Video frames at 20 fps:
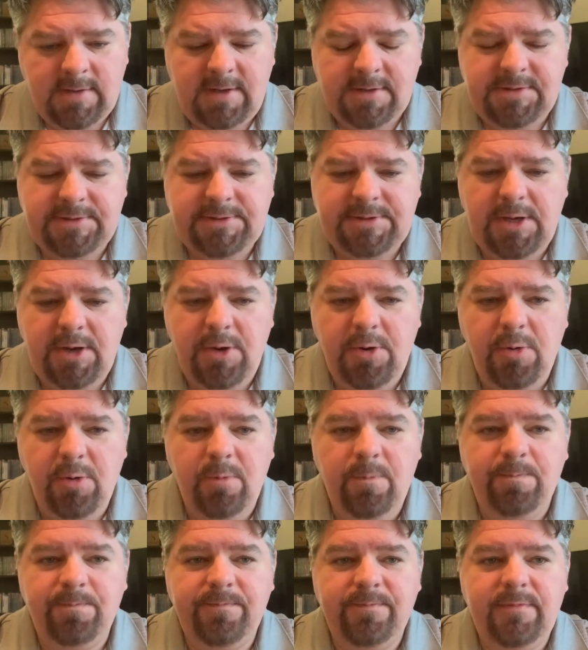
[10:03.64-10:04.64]

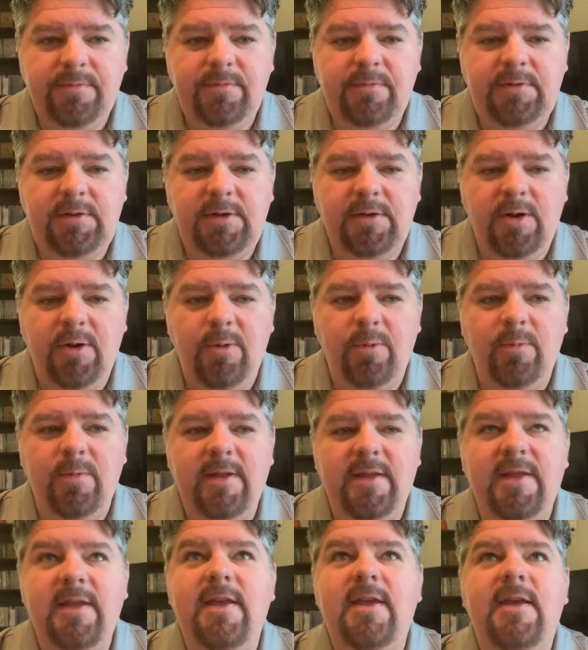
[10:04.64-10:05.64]
So, you know,
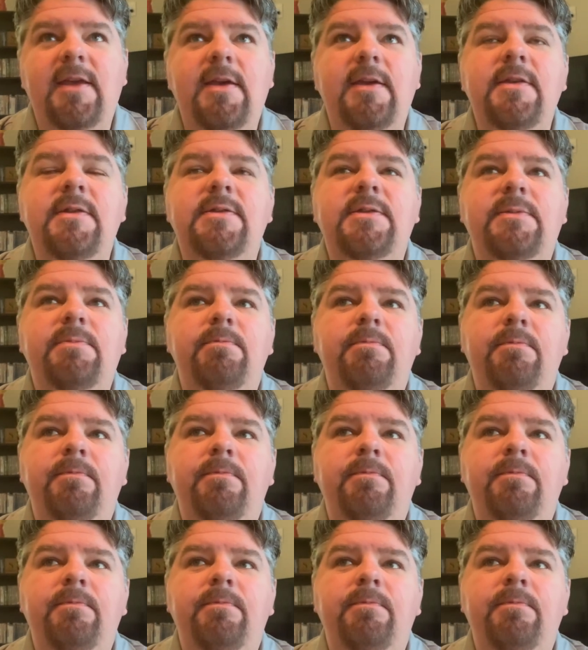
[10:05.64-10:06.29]
he's